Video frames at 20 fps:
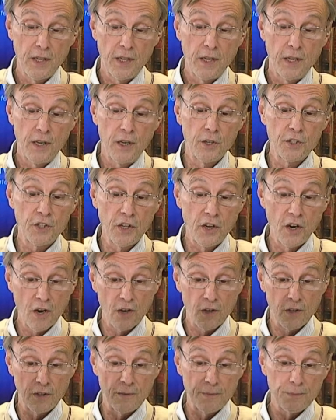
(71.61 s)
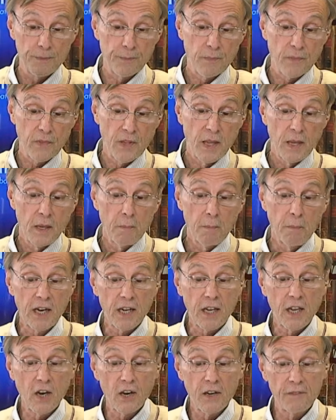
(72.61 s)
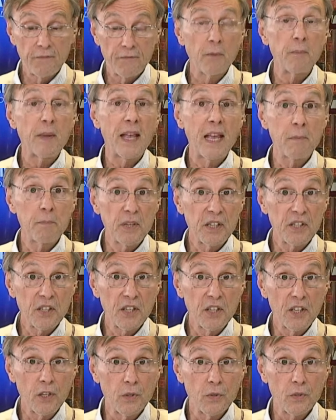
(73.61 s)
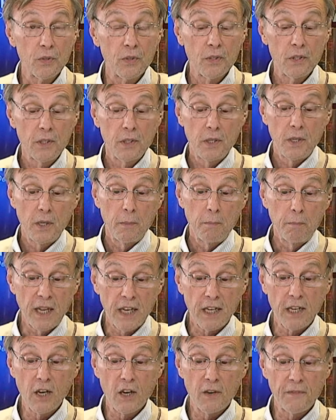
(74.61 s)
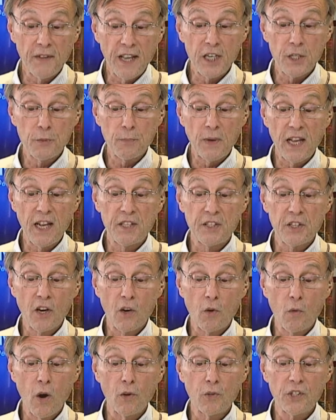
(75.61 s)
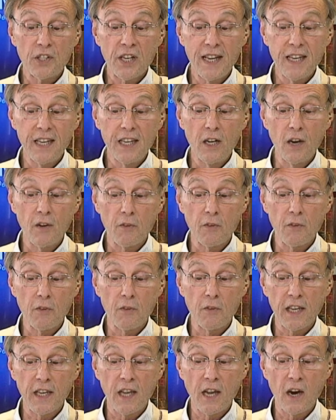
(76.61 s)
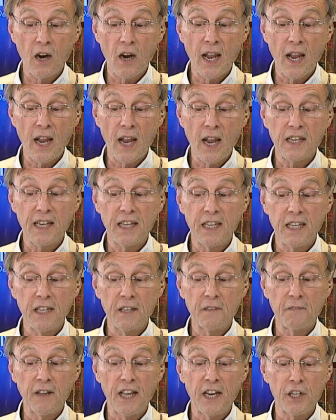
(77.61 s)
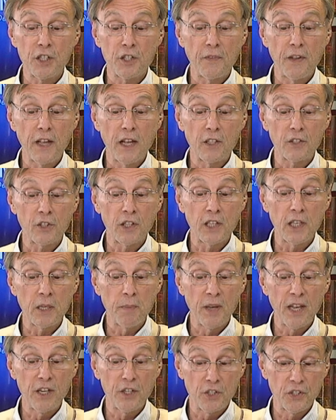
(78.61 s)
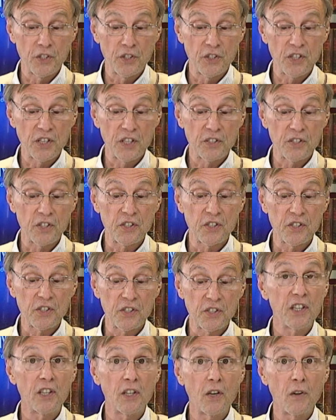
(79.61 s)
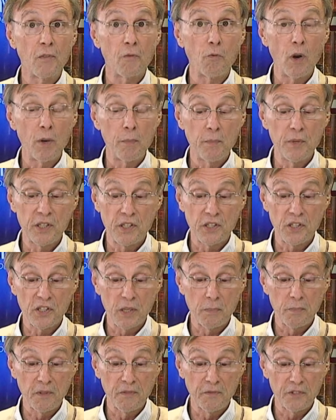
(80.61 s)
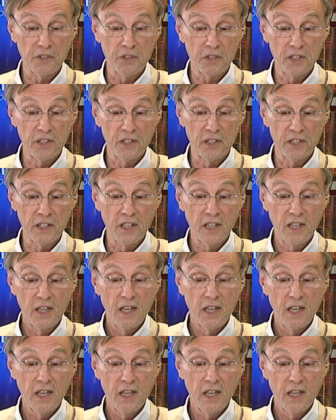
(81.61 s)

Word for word: Here's the article. Medicare from NBC News. Medicare Advantage plans are, quote, taking over Medicare and taking advantage of elderly patients, says the CEO of one Mississippi facility.